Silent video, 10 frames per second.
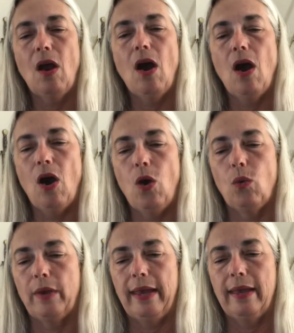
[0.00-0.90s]

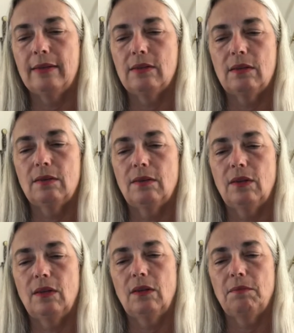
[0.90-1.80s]
Oh, and
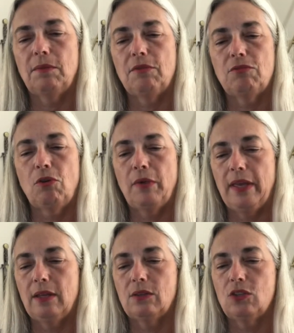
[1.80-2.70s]
before we
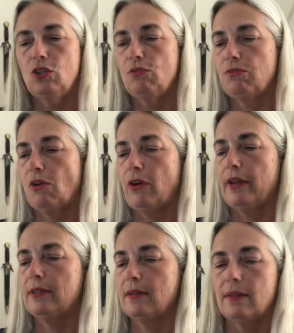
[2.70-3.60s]
get too far
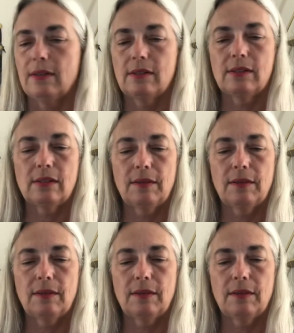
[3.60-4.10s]
into this,